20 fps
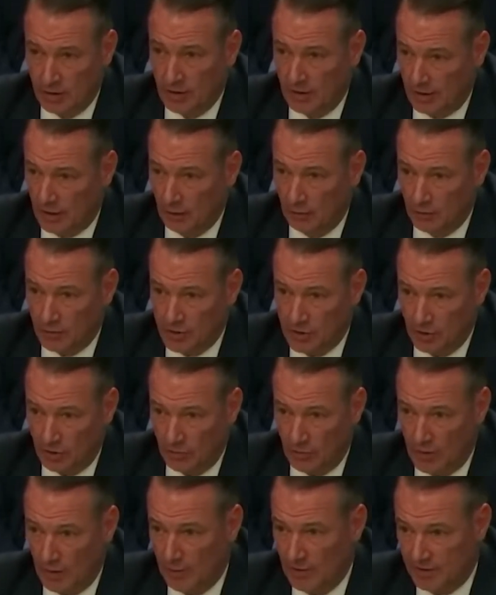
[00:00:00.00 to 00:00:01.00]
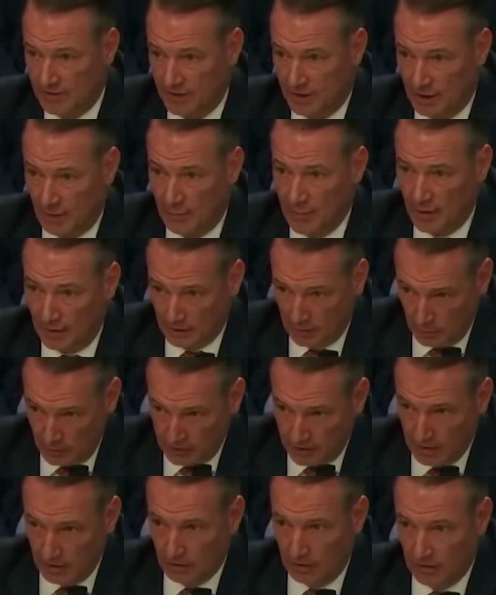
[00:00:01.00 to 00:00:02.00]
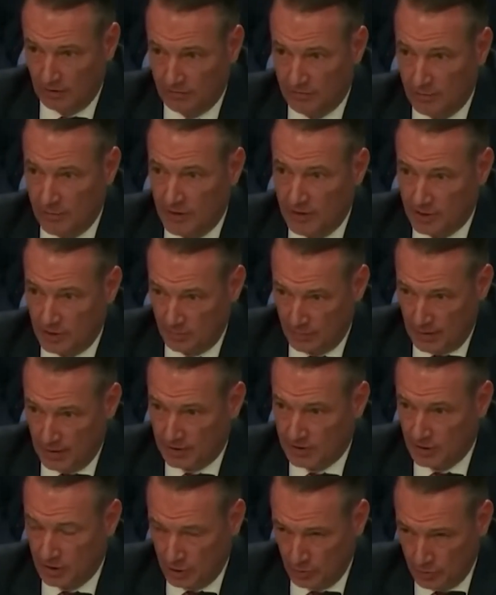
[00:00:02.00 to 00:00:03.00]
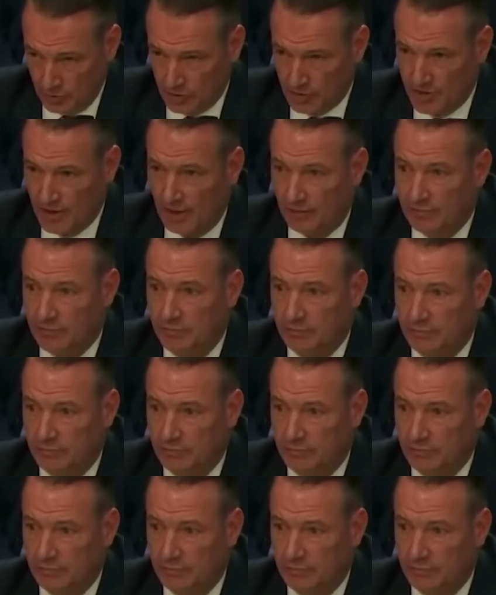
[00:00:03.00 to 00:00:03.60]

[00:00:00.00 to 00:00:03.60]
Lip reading: and I will assure, ma'am, as a get back that we get all the information back to you and your staff.